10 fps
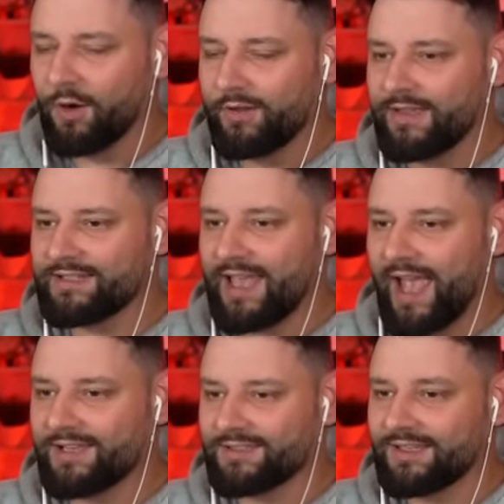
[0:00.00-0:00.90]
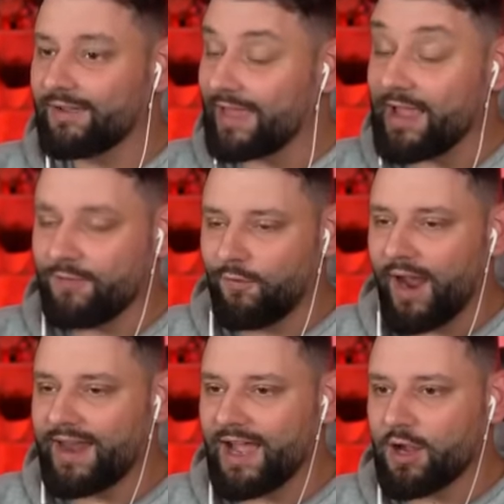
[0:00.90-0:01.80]
Or in this case, if they if
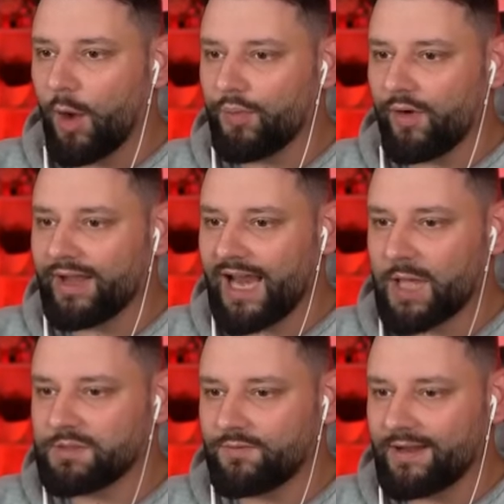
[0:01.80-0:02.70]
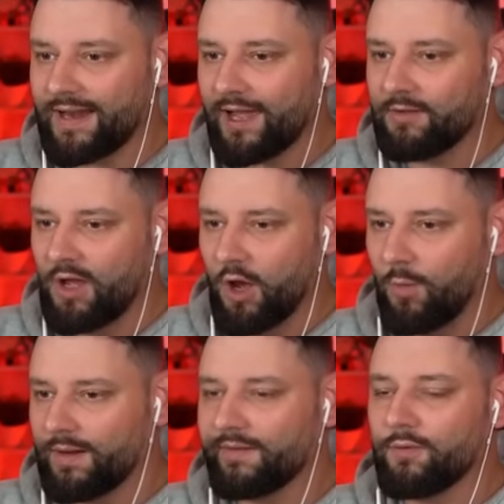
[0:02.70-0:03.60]
Ryanair copyright claims you right now,
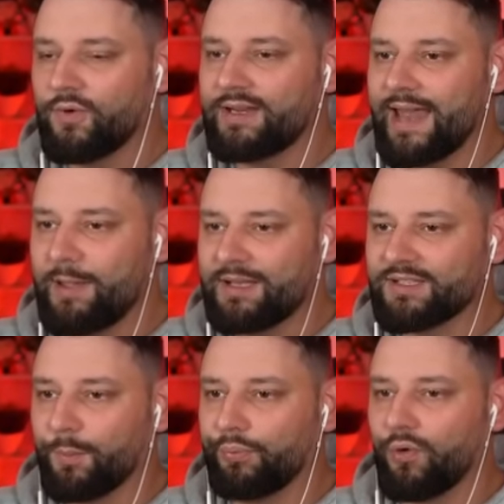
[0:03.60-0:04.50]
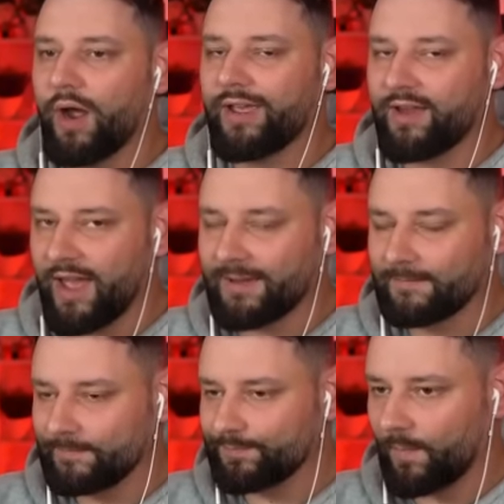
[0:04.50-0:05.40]
we have to rename it to Brianair.
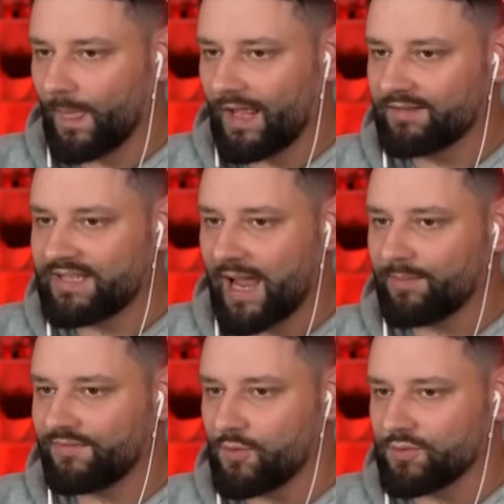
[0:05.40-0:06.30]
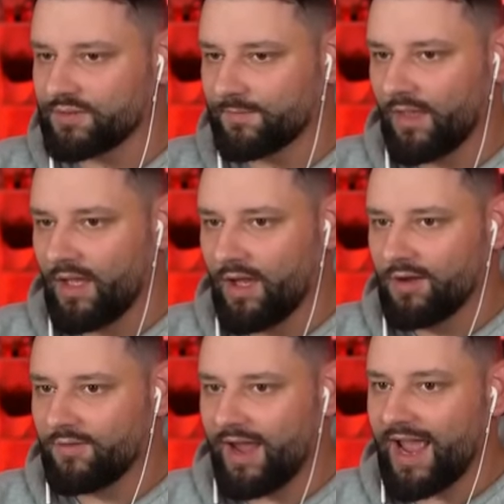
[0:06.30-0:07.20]
Damn fools.
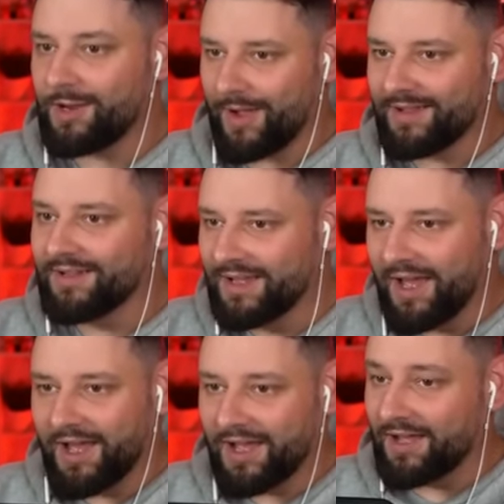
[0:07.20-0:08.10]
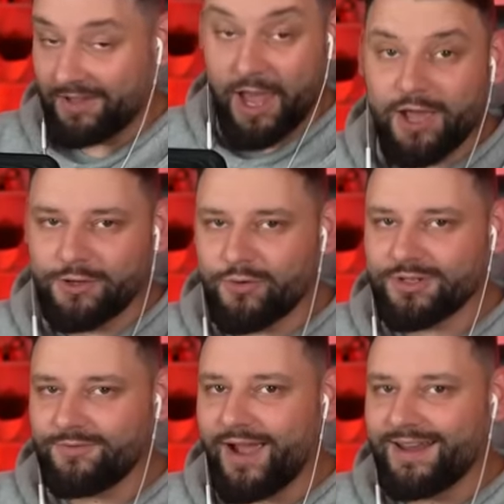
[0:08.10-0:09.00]
Right, anyway, uh, use
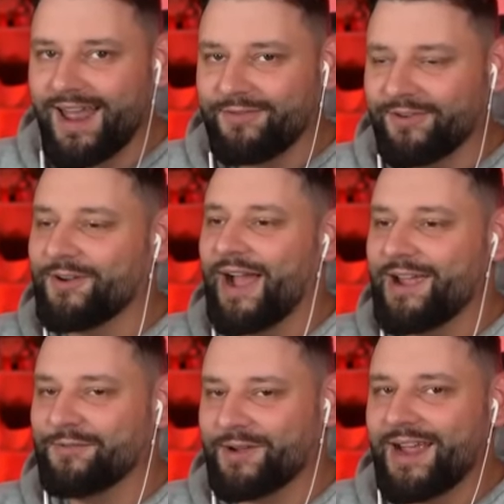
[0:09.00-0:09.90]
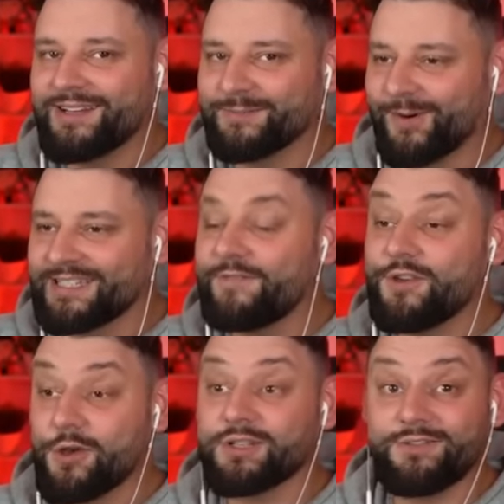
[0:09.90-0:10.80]
the Ryanair for your A380s, boys. If
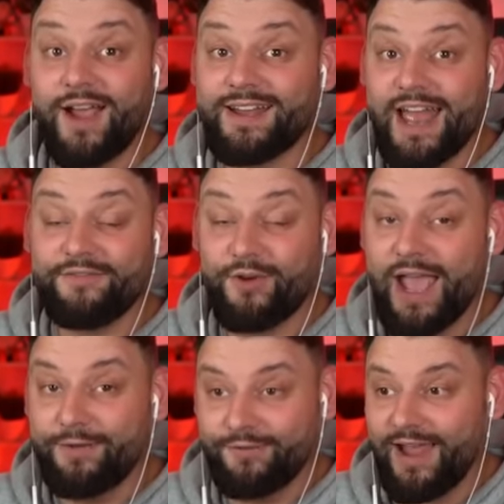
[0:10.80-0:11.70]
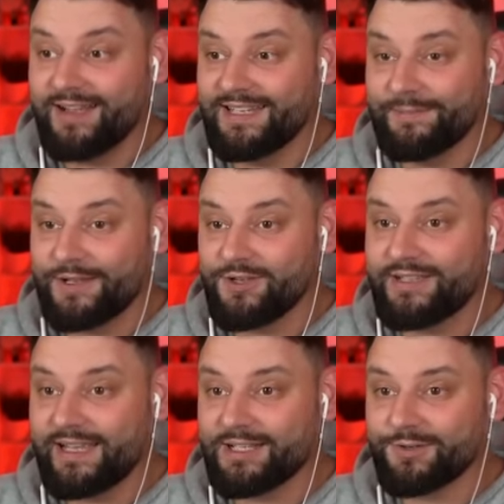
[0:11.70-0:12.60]
you use the Ryanair for your A380s, make sure you
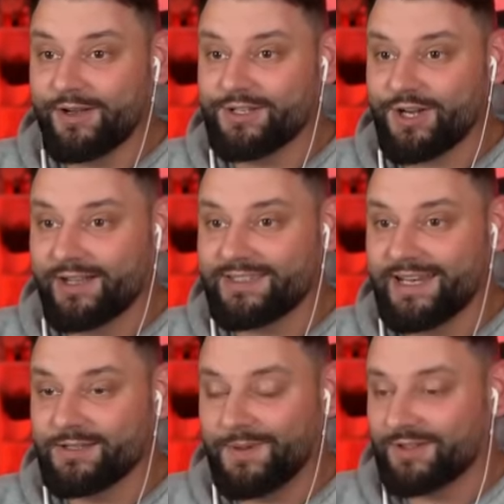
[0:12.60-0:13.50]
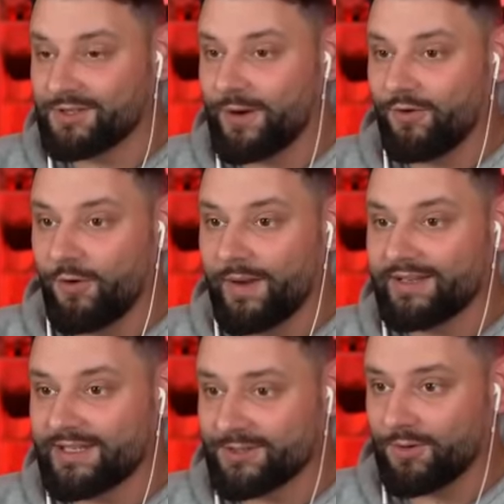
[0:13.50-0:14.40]
take a screenshot and send it to me on Twitter or my
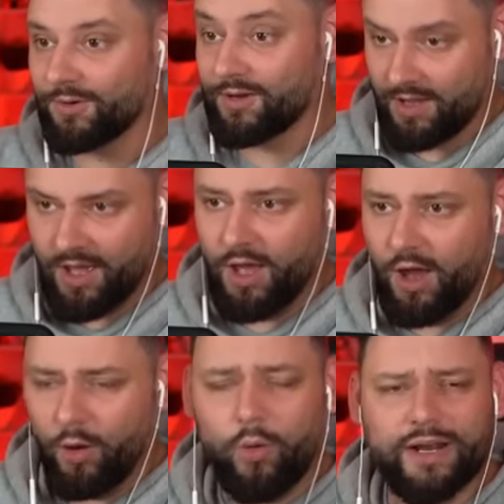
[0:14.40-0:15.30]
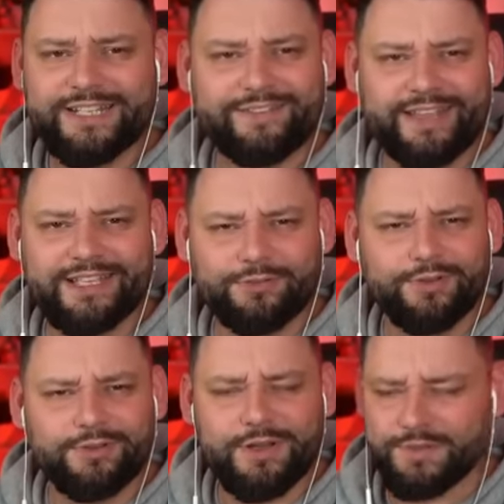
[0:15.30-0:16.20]
Discord. All links for these in
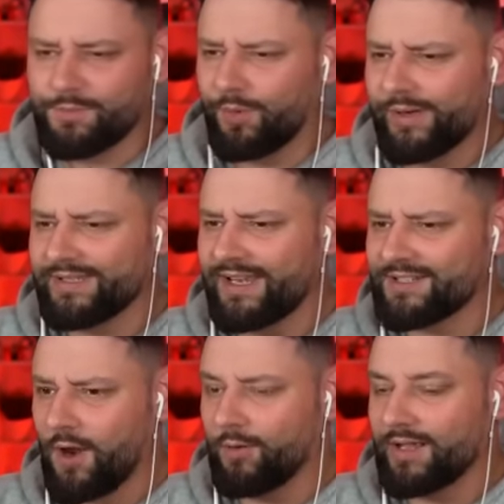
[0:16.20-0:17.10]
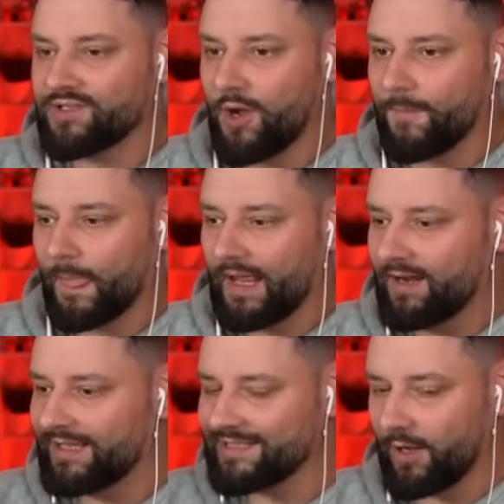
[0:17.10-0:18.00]
the description, boys. Let's go, let's go,
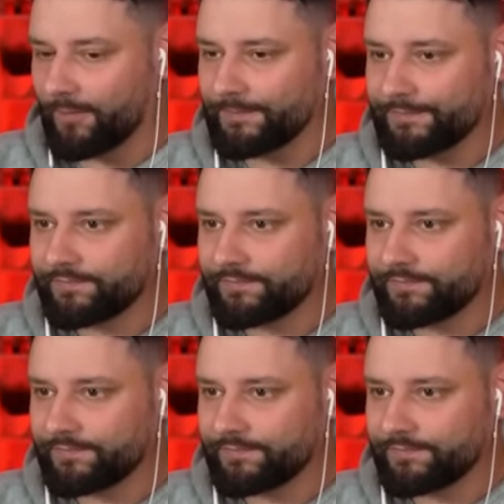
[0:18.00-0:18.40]
let's go.